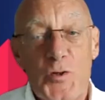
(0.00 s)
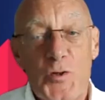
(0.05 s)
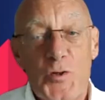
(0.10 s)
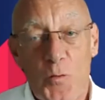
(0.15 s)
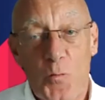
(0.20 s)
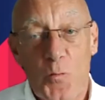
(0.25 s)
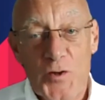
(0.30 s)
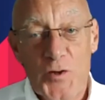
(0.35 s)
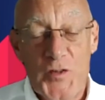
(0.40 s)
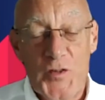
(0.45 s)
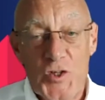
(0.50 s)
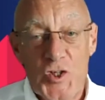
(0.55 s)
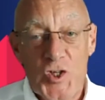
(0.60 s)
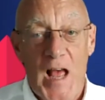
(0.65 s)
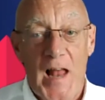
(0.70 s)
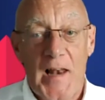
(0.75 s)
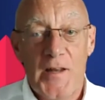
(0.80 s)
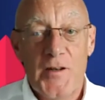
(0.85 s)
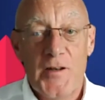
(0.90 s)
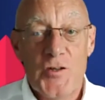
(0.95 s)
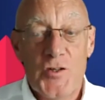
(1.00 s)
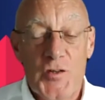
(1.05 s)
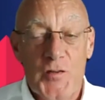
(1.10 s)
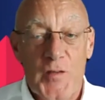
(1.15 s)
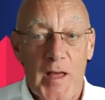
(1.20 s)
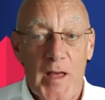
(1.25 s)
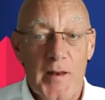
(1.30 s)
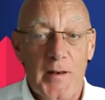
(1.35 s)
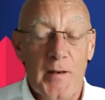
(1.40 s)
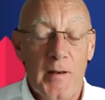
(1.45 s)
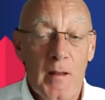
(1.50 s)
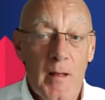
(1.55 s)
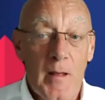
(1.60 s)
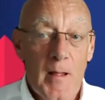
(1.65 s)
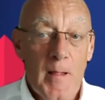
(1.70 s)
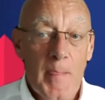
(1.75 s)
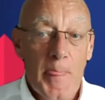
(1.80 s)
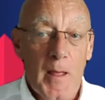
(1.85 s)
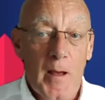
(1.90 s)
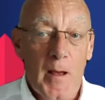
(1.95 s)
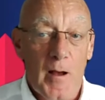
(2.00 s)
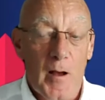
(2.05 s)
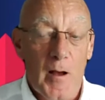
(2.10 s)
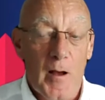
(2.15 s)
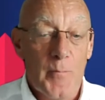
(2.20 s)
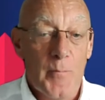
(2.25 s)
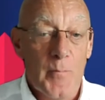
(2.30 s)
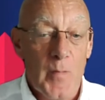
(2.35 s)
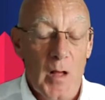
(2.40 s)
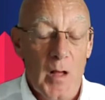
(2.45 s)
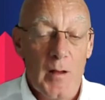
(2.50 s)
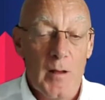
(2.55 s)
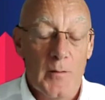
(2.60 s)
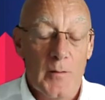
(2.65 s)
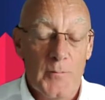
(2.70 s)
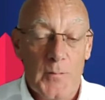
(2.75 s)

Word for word: what's the, what's the challenge then um,